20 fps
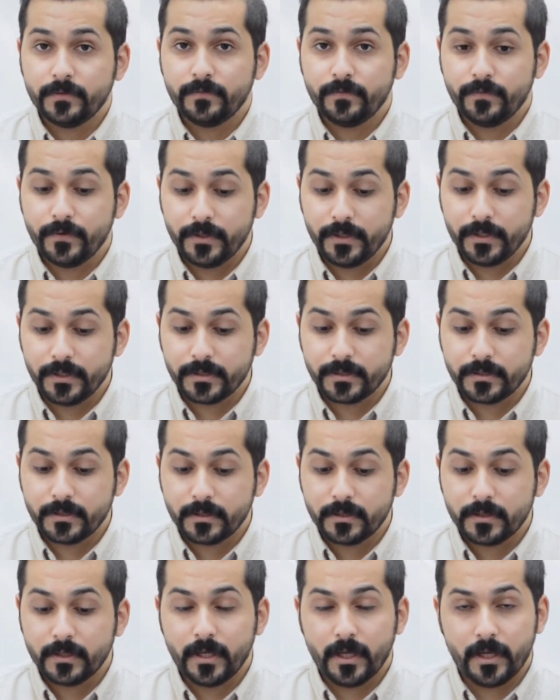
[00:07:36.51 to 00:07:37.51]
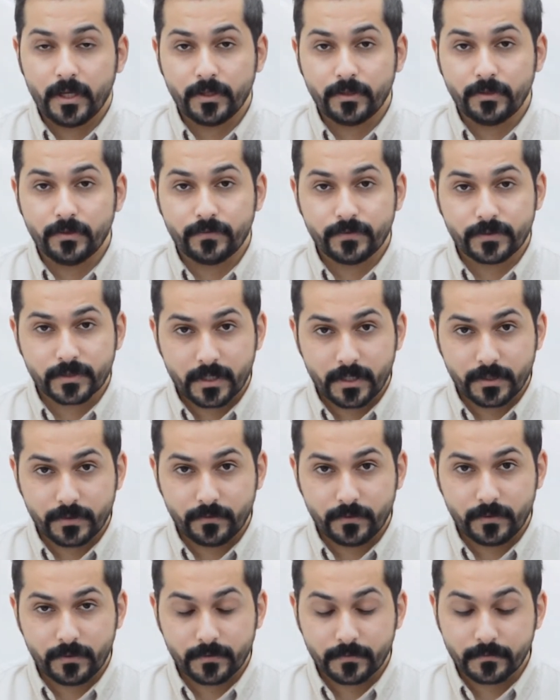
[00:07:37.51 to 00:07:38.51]
finished ahead of
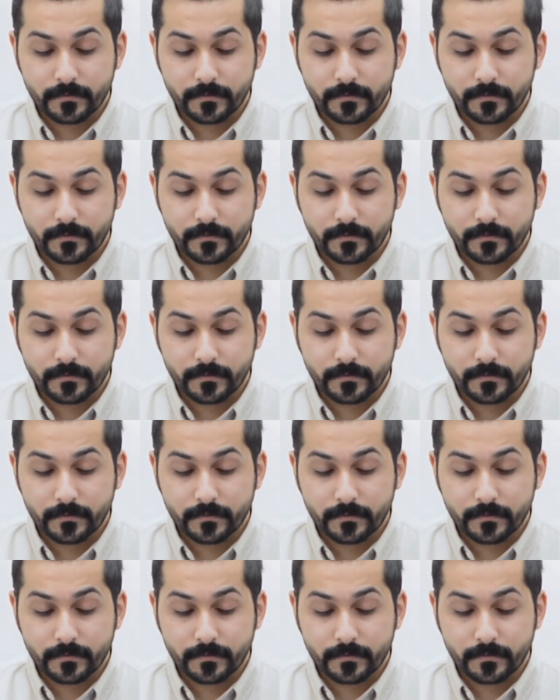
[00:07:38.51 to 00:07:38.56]
schedule.